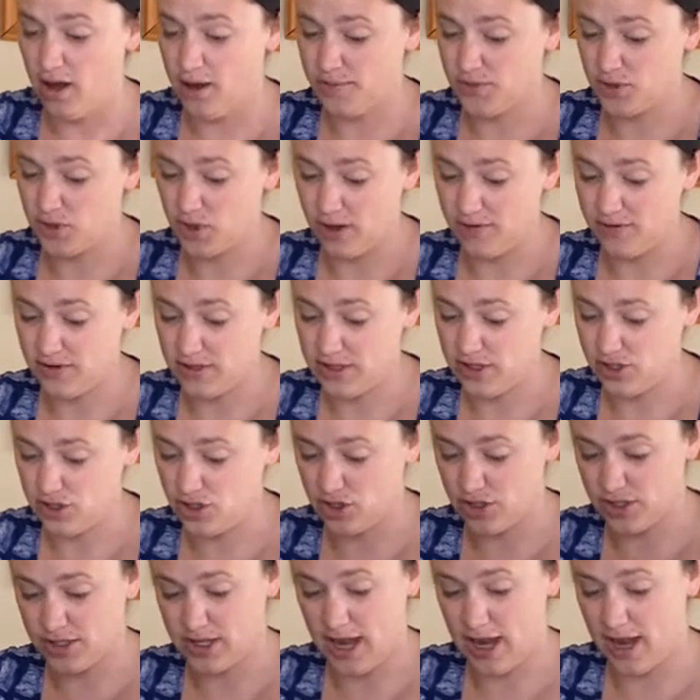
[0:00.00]
So I have a
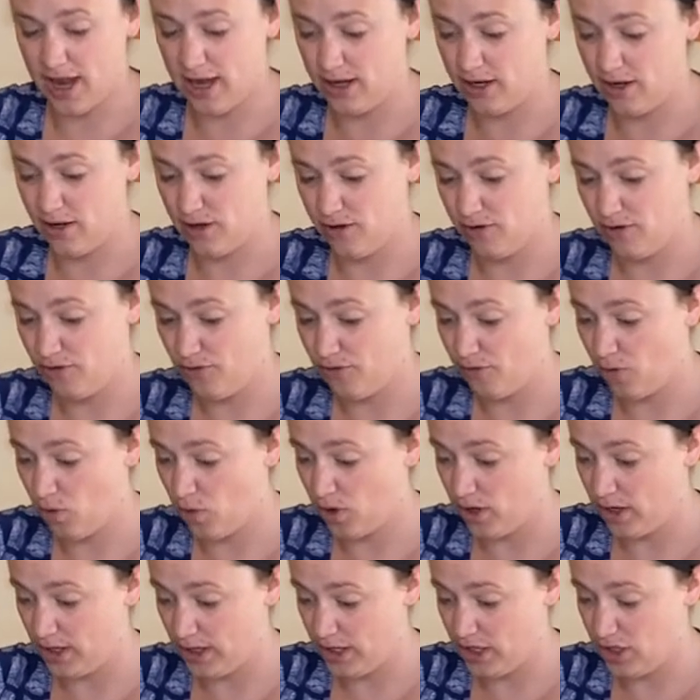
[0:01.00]
teacher's guide
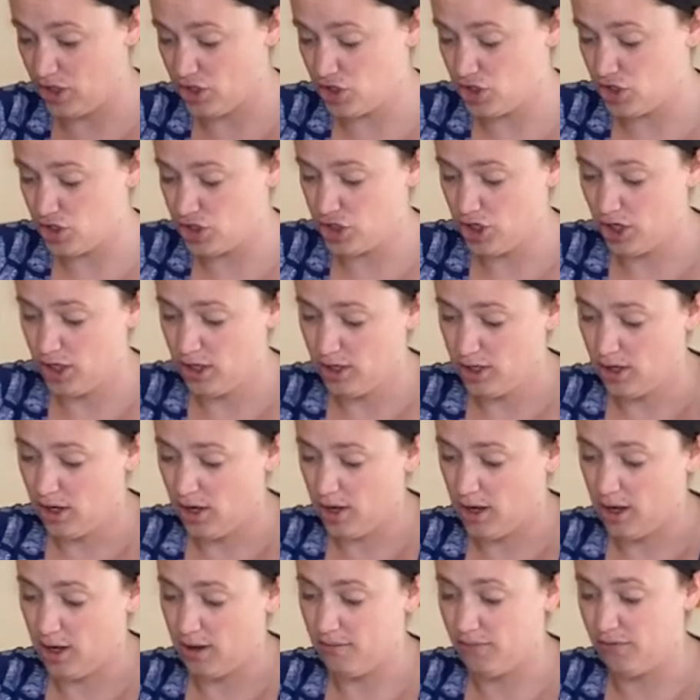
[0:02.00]
for each,
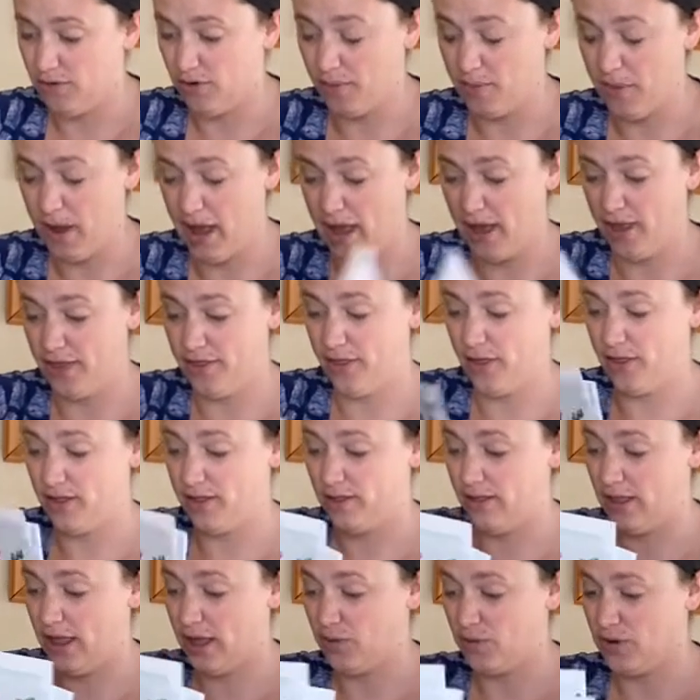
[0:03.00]
for math,
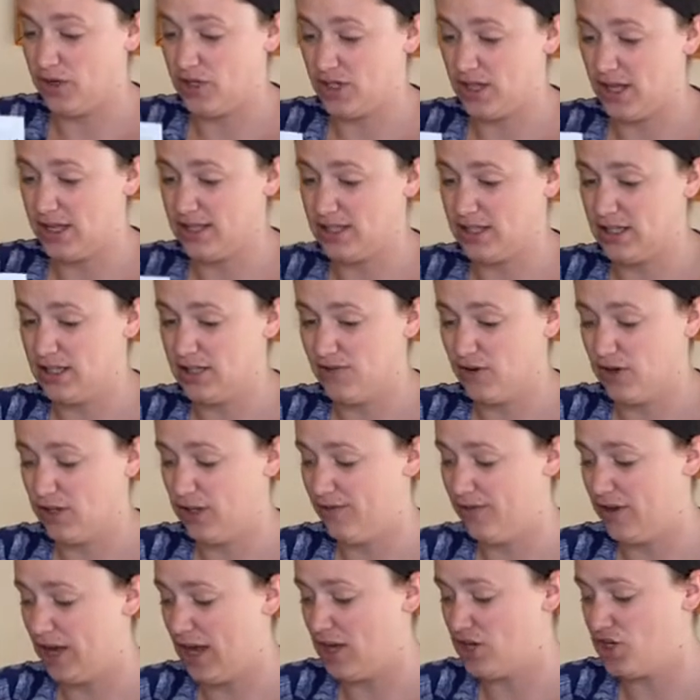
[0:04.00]
language lessons for
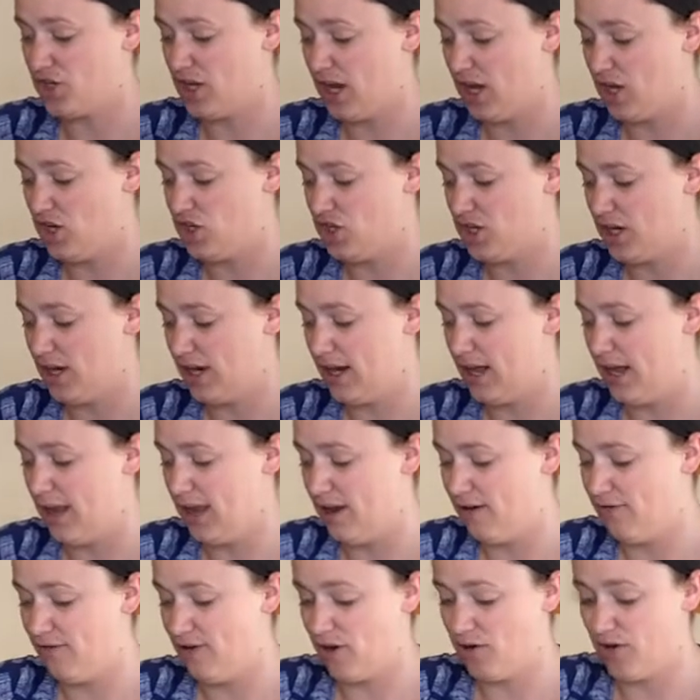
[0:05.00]
living education,
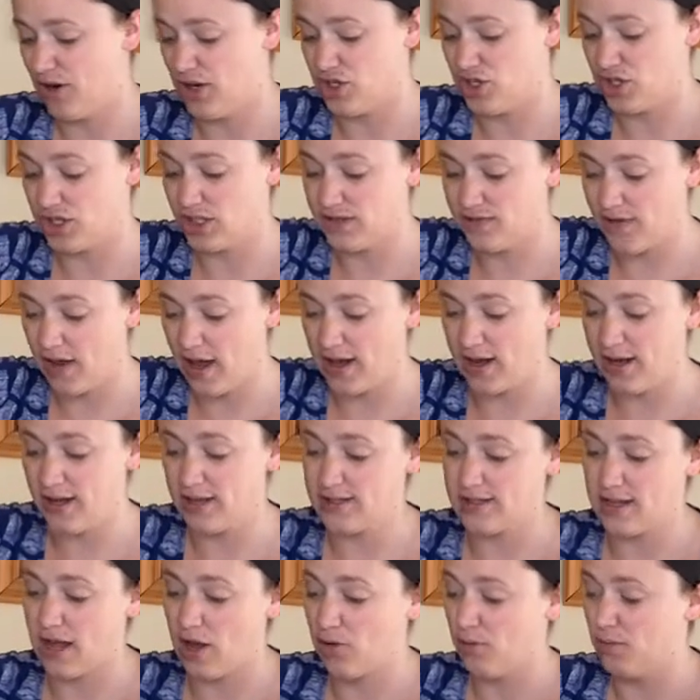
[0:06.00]
and Foundations Phonics.
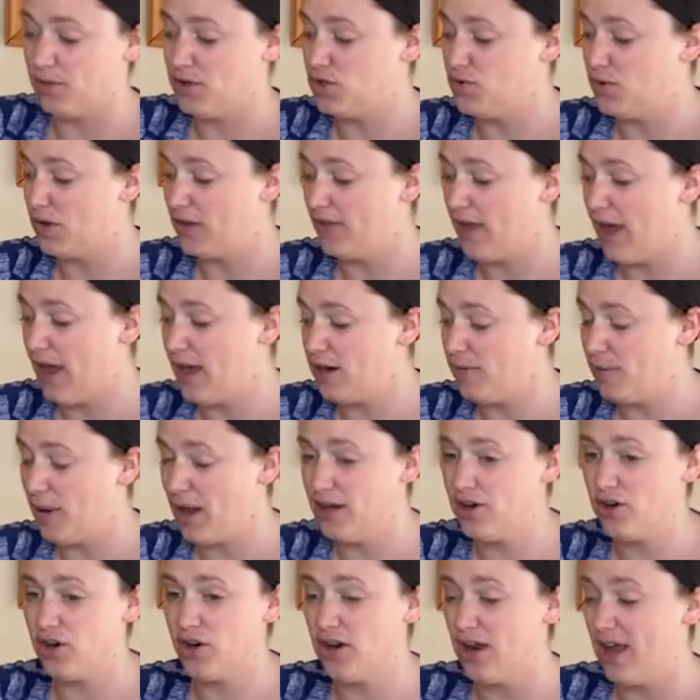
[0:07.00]
I will be doing that in a
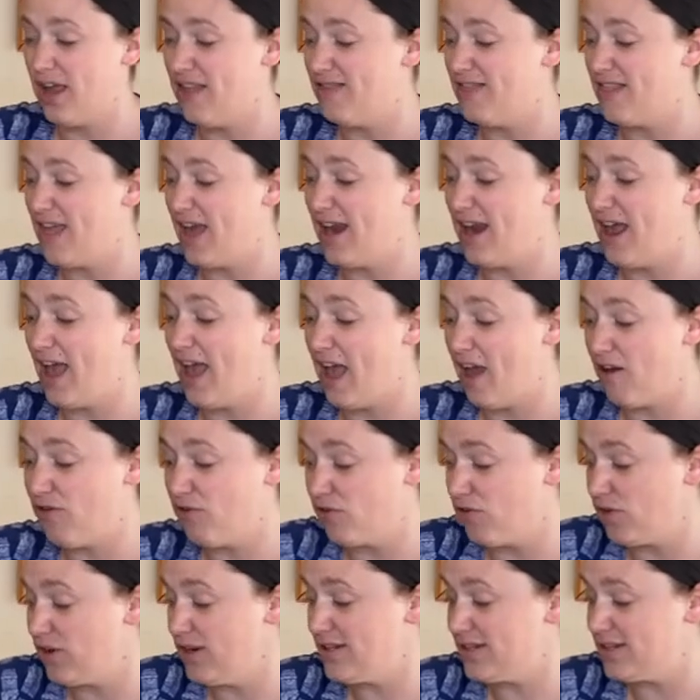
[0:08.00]
binder, and then
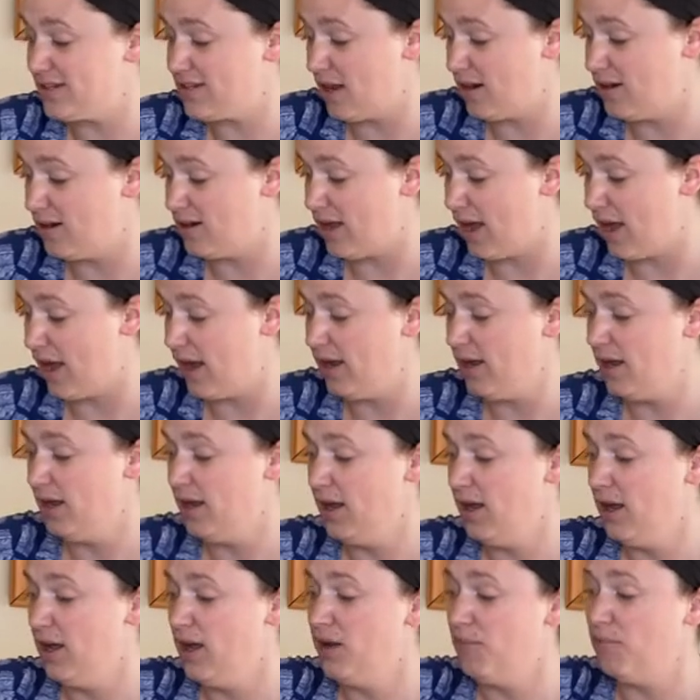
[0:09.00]
every Sunday
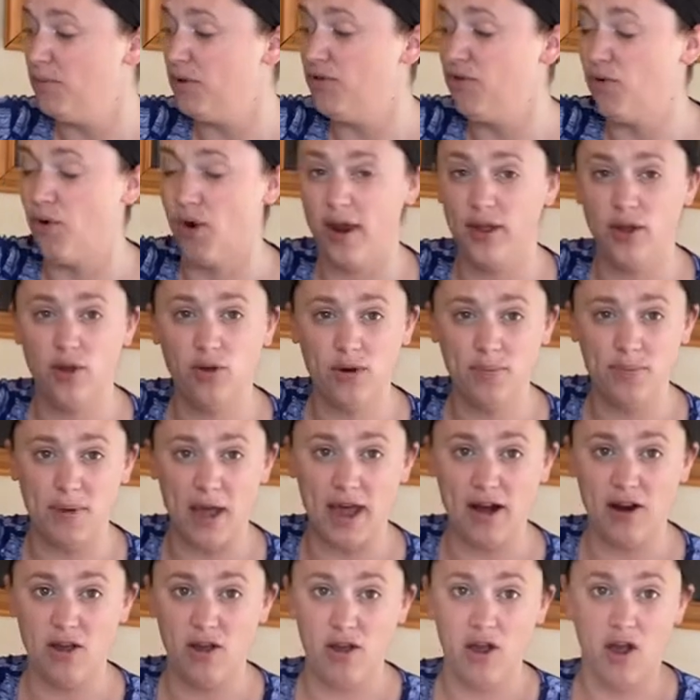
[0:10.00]
before I go to
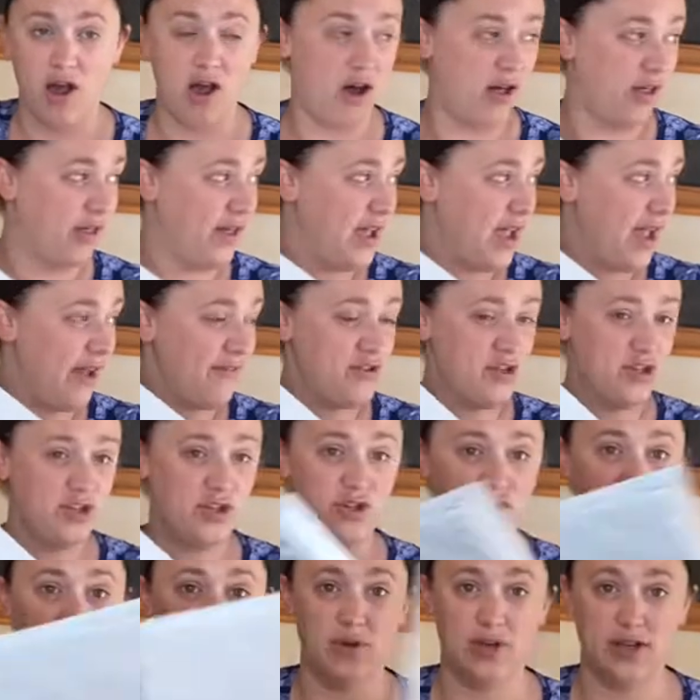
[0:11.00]
bed, all I have to
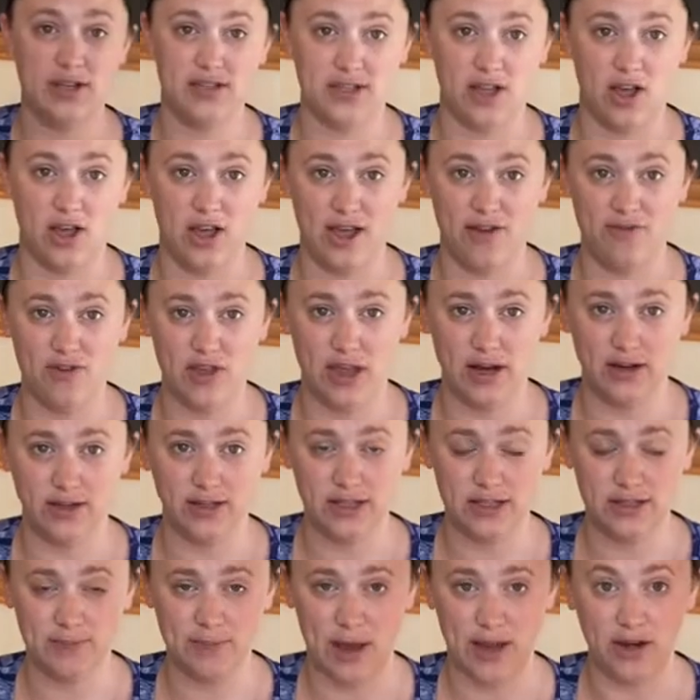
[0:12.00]
do is I'll have
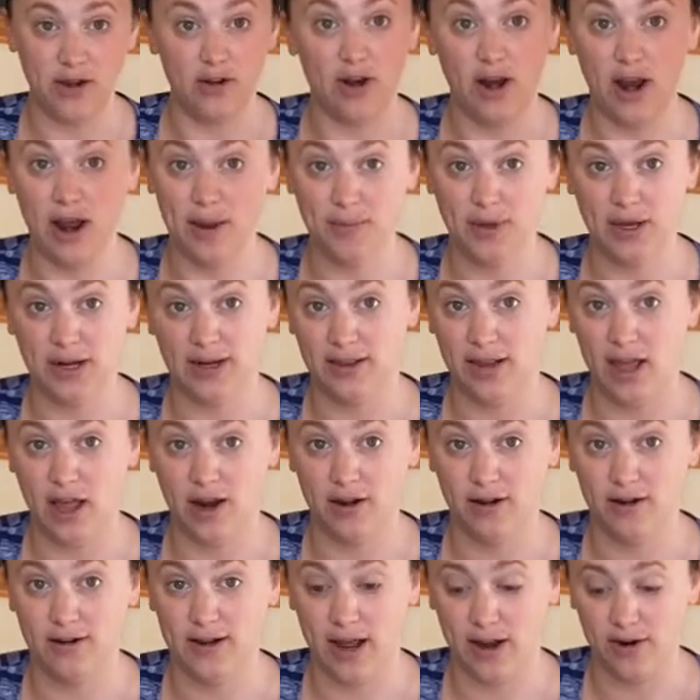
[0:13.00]
Adelyn's binder. I'm gonna let
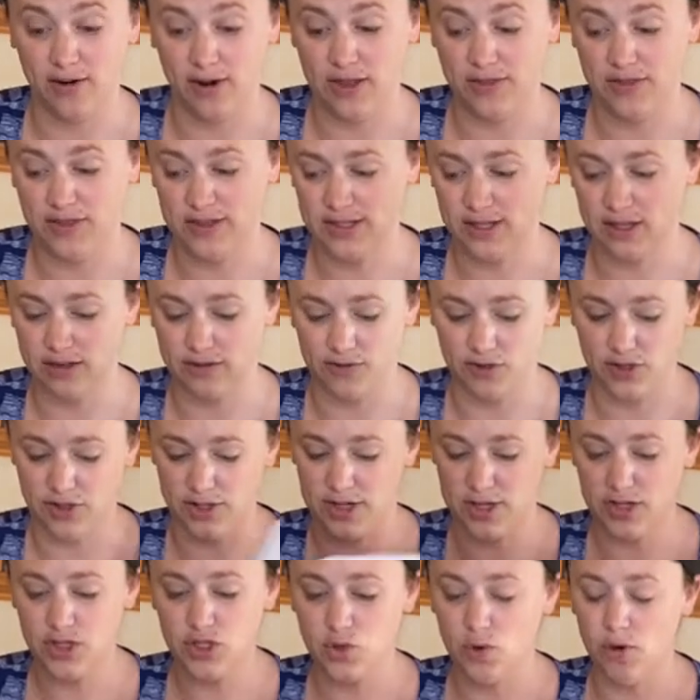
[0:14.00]
her decorate this on the first
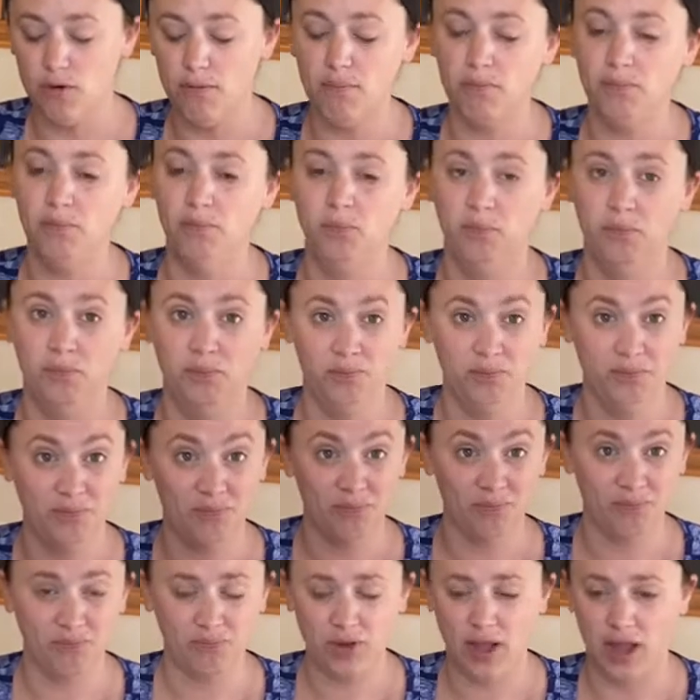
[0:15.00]
day of school.
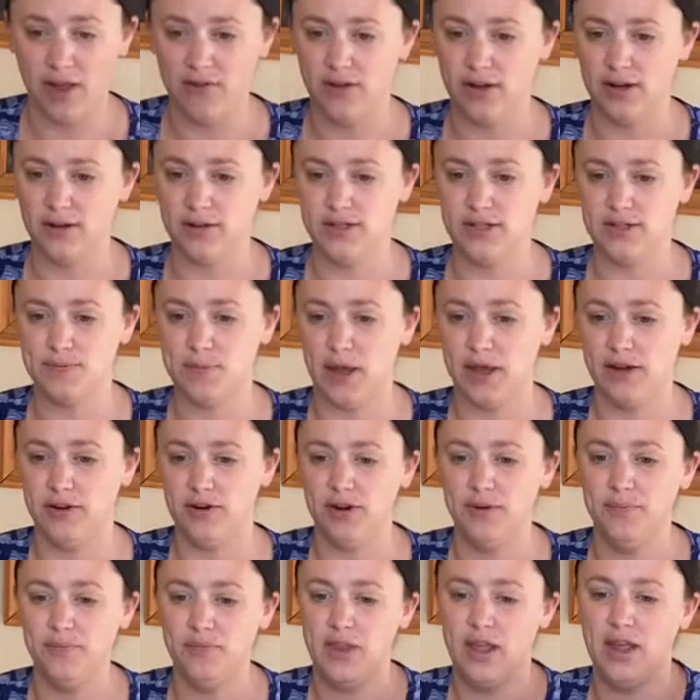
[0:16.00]
I have Adelyn's
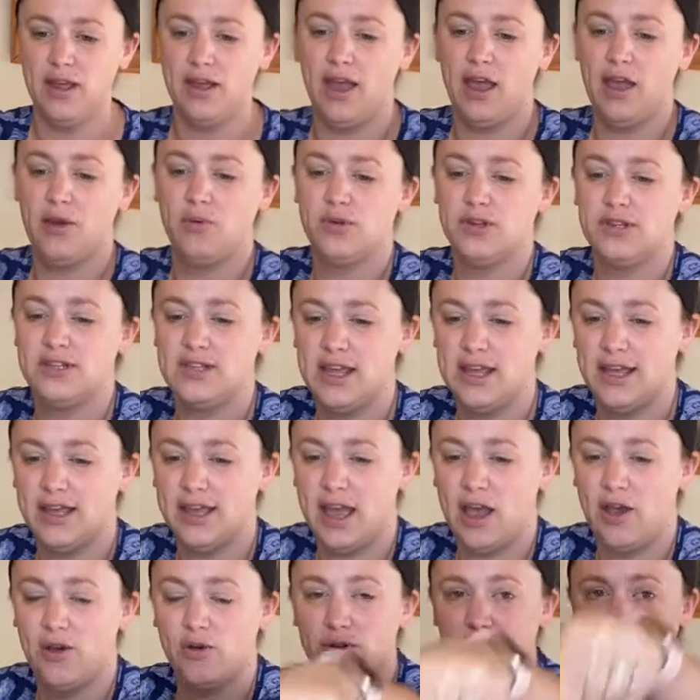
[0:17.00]
binder. I will take
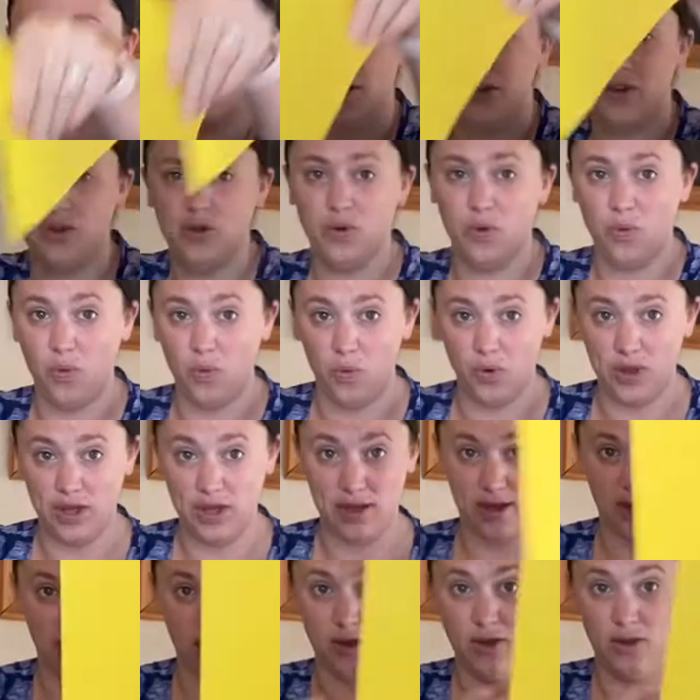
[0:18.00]
out
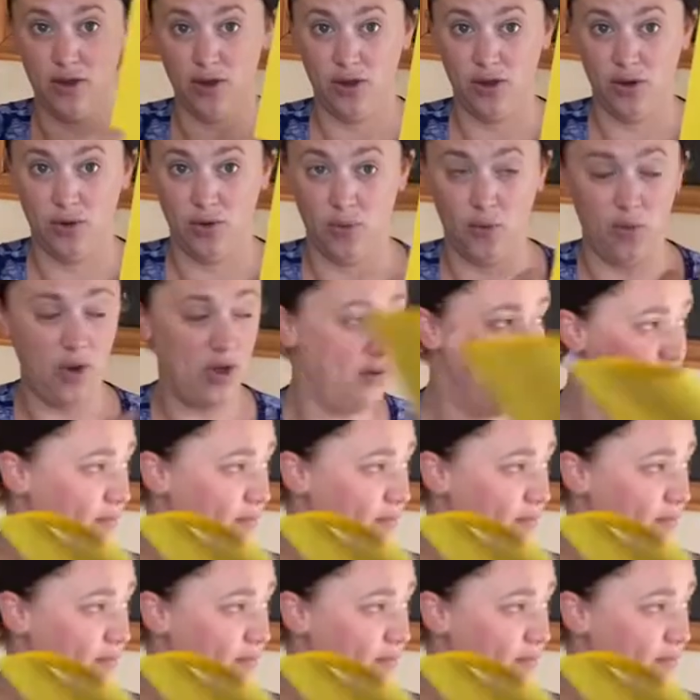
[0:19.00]
week 1.